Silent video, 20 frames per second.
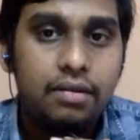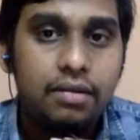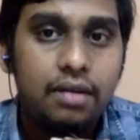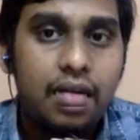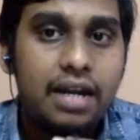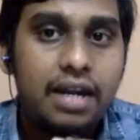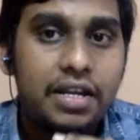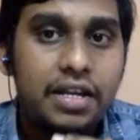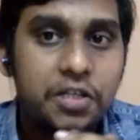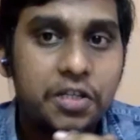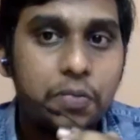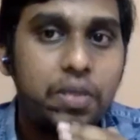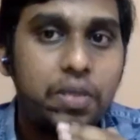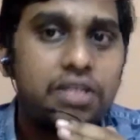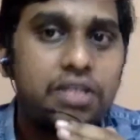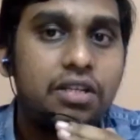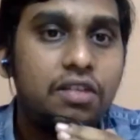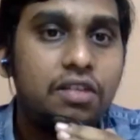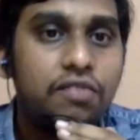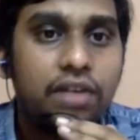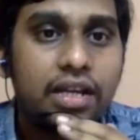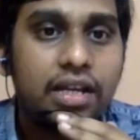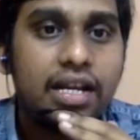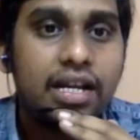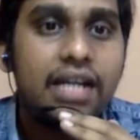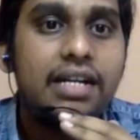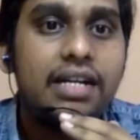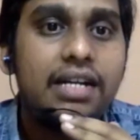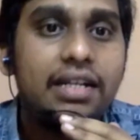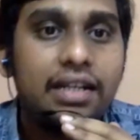And especially for a
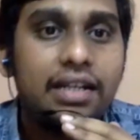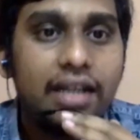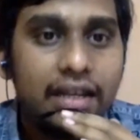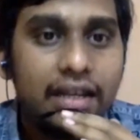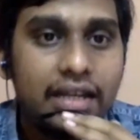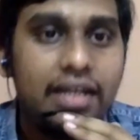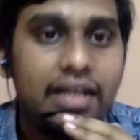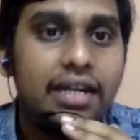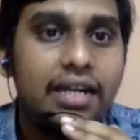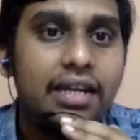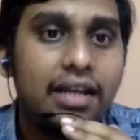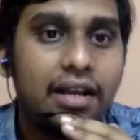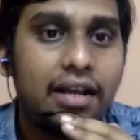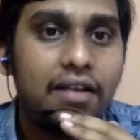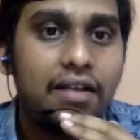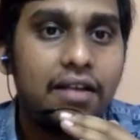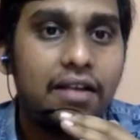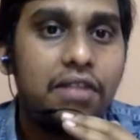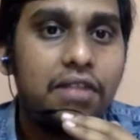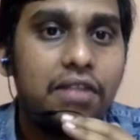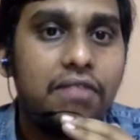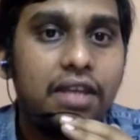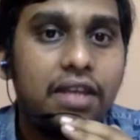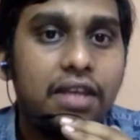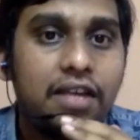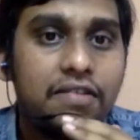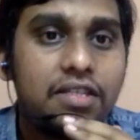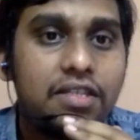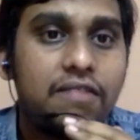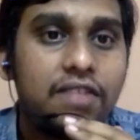country like India, where we
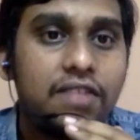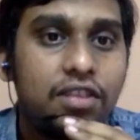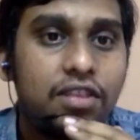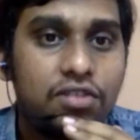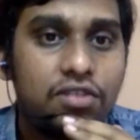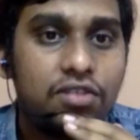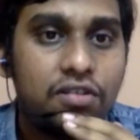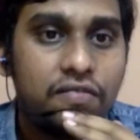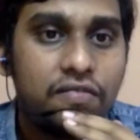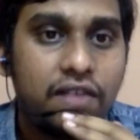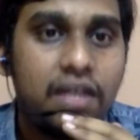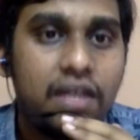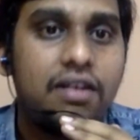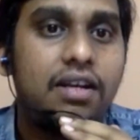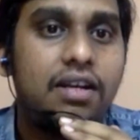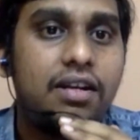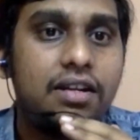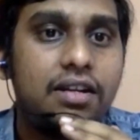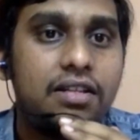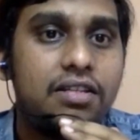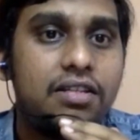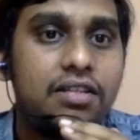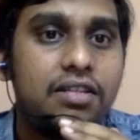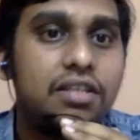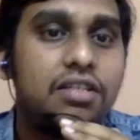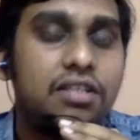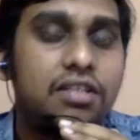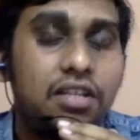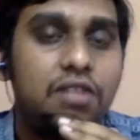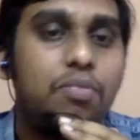have
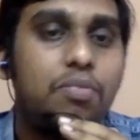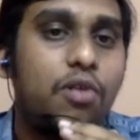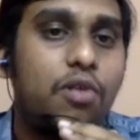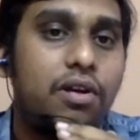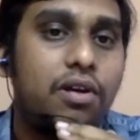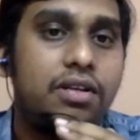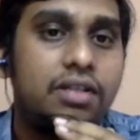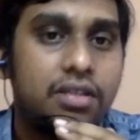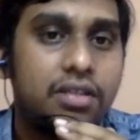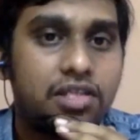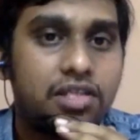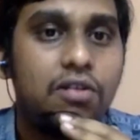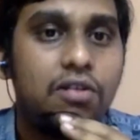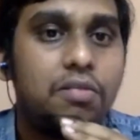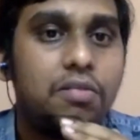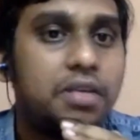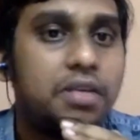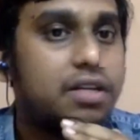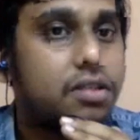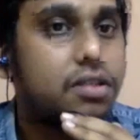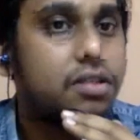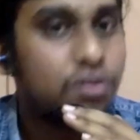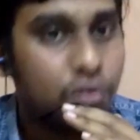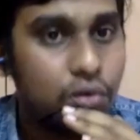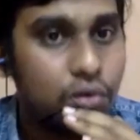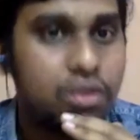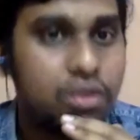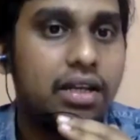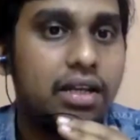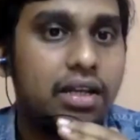7,516.6 kilometers
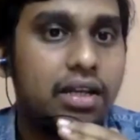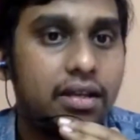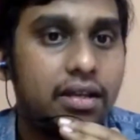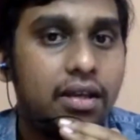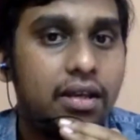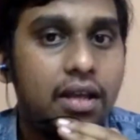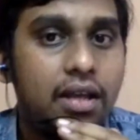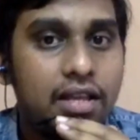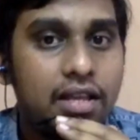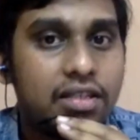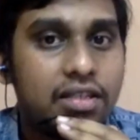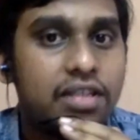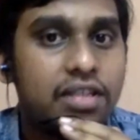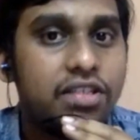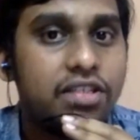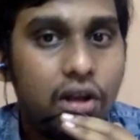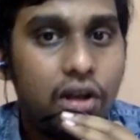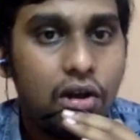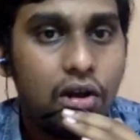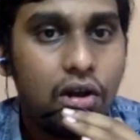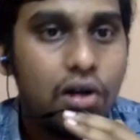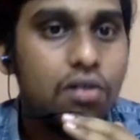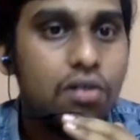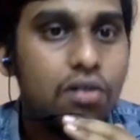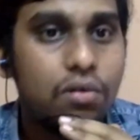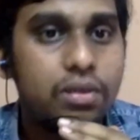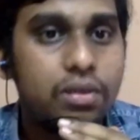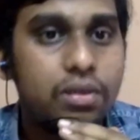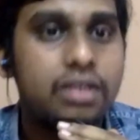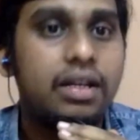coastline, such a long
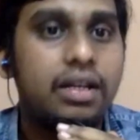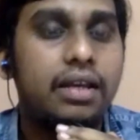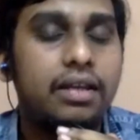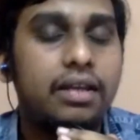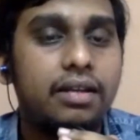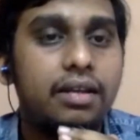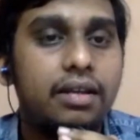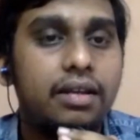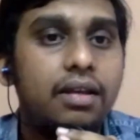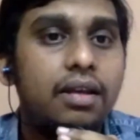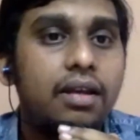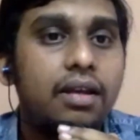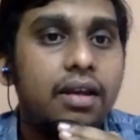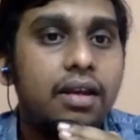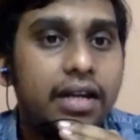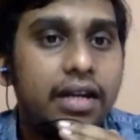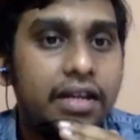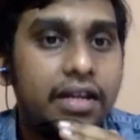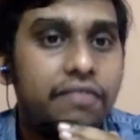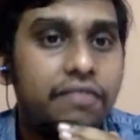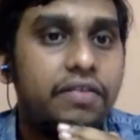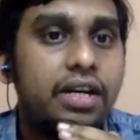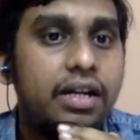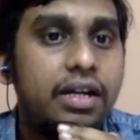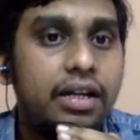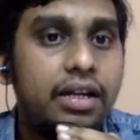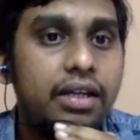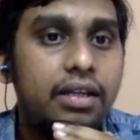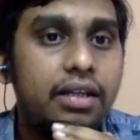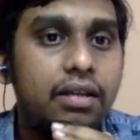coastline,
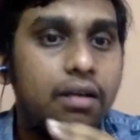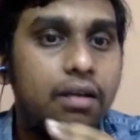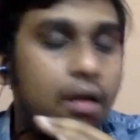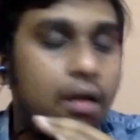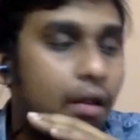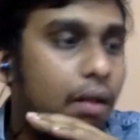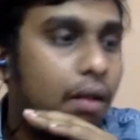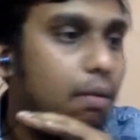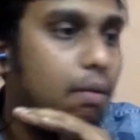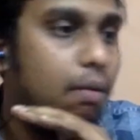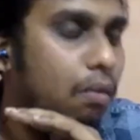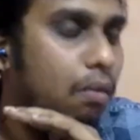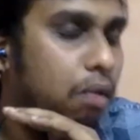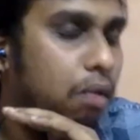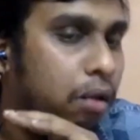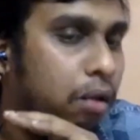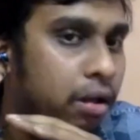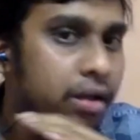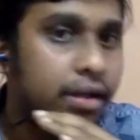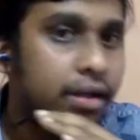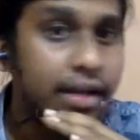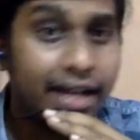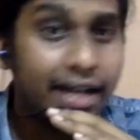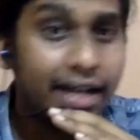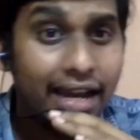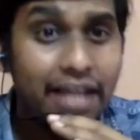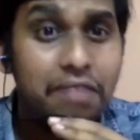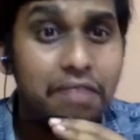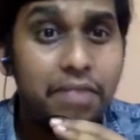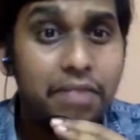definitely
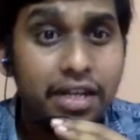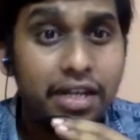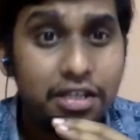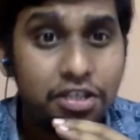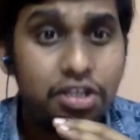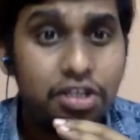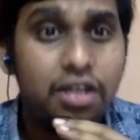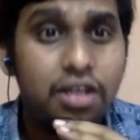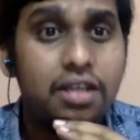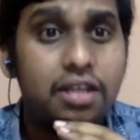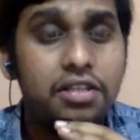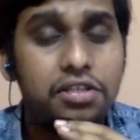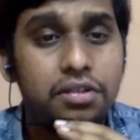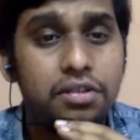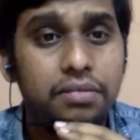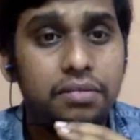climate change